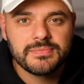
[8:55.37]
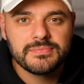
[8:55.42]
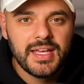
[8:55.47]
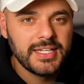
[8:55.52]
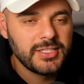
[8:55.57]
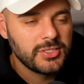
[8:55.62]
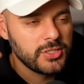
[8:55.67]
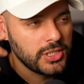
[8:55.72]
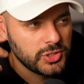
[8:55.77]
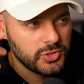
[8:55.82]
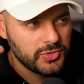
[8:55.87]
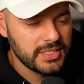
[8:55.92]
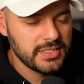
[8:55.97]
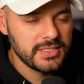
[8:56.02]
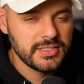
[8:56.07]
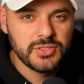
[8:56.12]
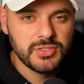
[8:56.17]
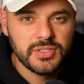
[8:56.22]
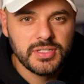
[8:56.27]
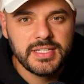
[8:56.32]
It talked
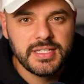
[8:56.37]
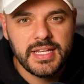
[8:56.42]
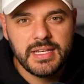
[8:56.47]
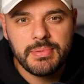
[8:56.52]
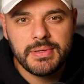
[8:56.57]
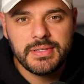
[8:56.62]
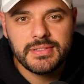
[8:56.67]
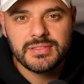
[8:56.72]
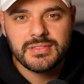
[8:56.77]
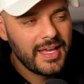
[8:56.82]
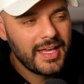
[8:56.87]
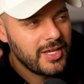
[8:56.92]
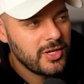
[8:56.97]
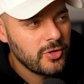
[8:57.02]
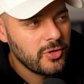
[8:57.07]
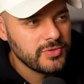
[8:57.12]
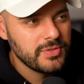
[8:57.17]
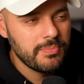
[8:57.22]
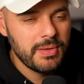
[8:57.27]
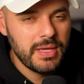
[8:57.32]
directly to the database. It
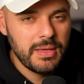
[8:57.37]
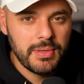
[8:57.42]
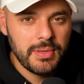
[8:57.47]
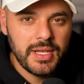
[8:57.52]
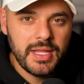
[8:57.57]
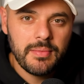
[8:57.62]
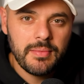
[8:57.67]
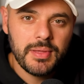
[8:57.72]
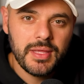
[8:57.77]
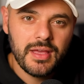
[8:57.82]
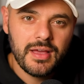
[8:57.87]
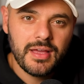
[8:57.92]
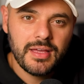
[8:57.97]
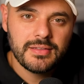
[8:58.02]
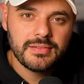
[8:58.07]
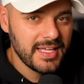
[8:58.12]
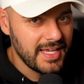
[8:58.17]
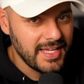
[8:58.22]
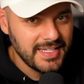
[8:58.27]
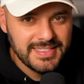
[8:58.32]
called the payment
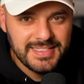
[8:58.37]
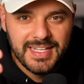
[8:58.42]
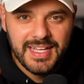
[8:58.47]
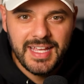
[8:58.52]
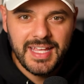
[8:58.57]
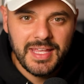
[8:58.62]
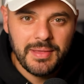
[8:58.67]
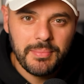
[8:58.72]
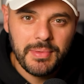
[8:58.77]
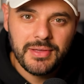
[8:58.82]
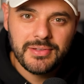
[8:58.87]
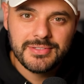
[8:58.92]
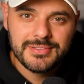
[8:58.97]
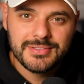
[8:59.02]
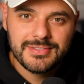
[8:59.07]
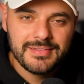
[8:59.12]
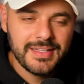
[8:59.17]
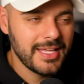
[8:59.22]
API. It sent emails.